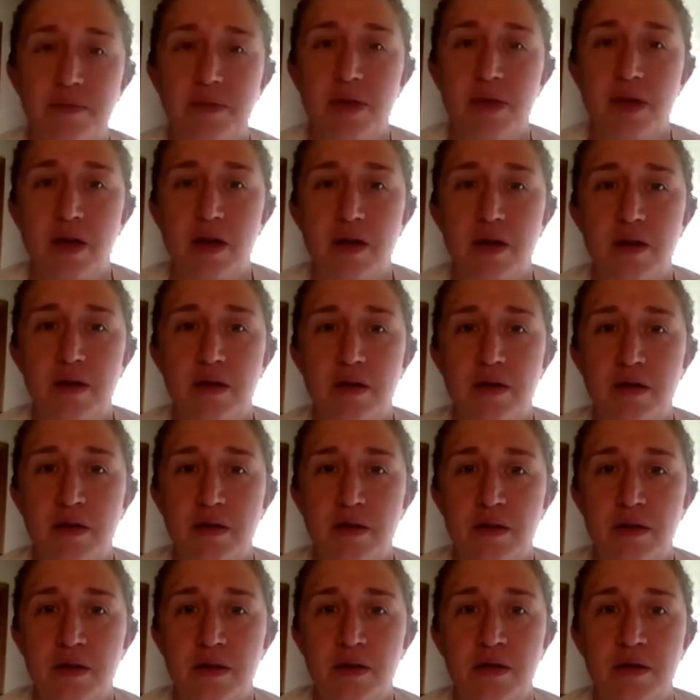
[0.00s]
yeah.
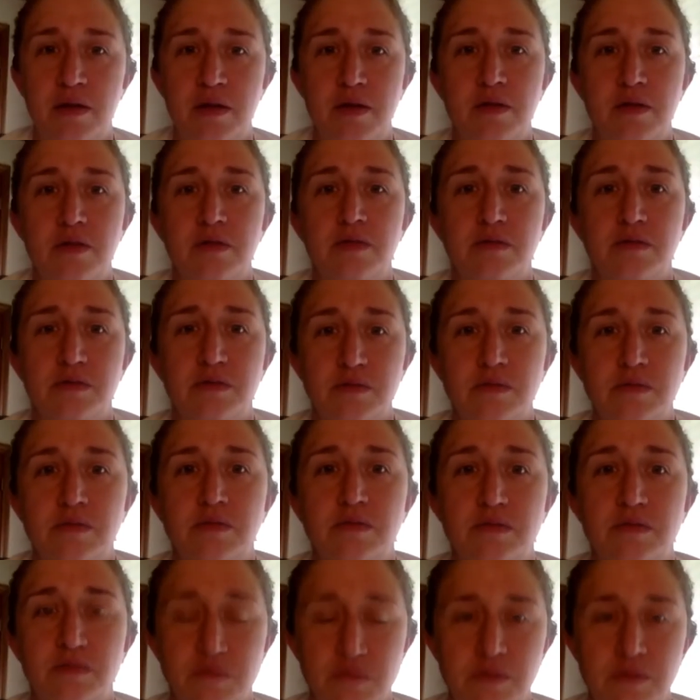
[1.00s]
very
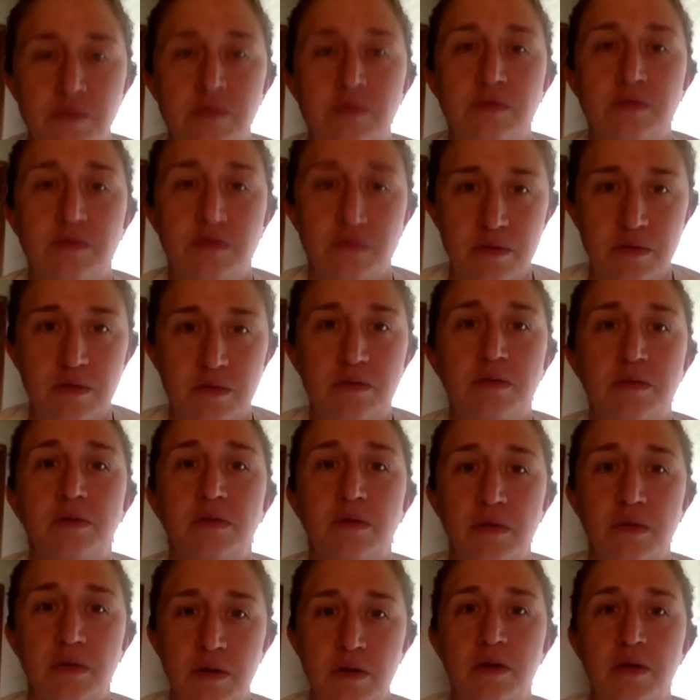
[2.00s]
close together.
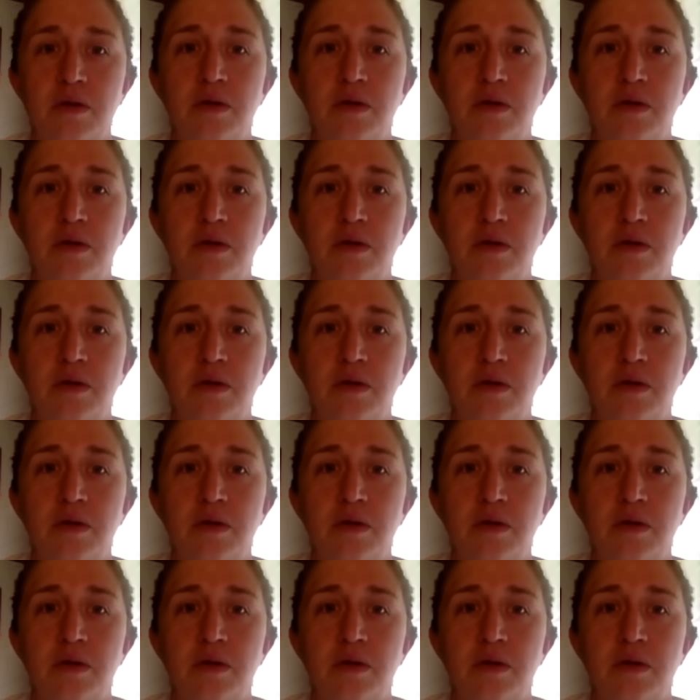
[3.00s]
Um,